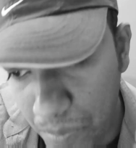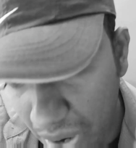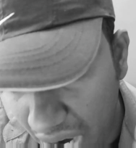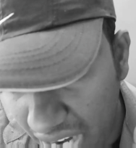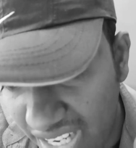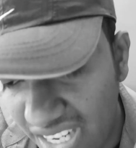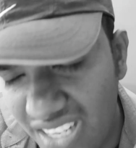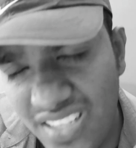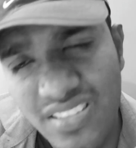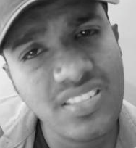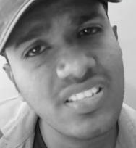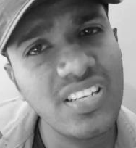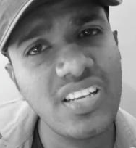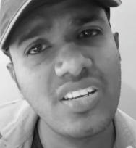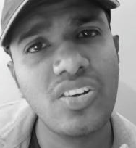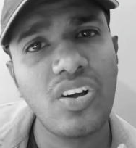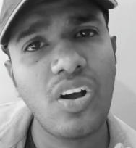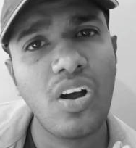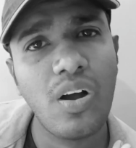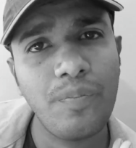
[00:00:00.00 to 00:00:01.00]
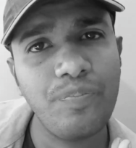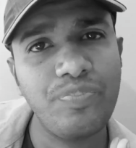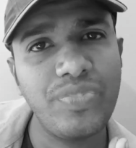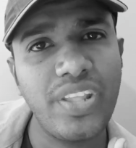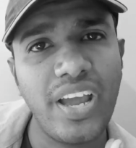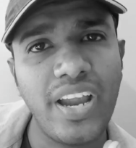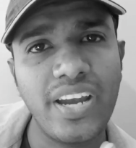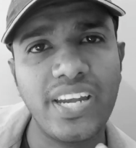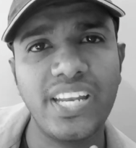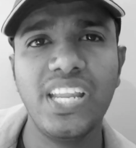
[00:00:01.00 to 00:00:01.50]
but instead of
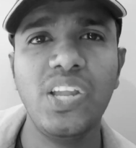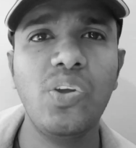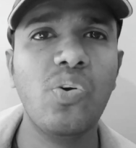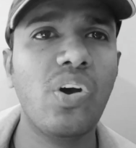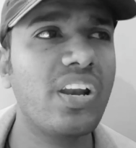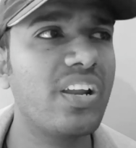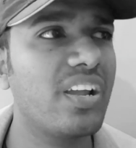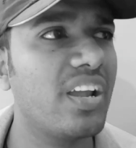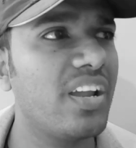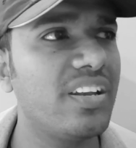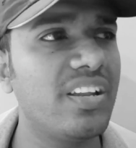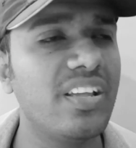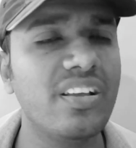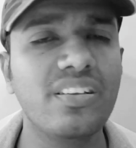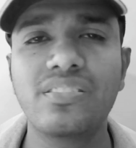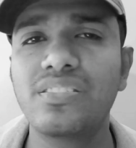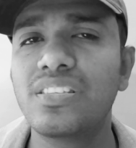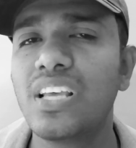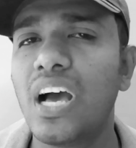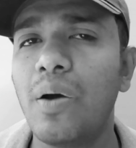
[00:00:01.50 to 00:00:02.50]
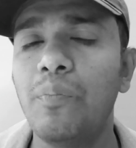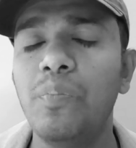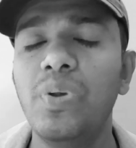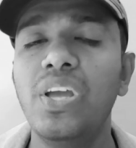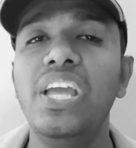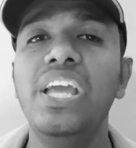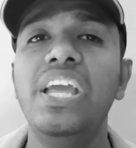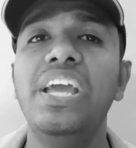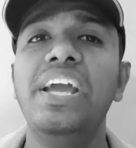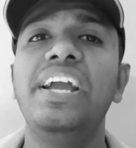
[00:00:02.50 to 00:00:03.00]
that you are getting some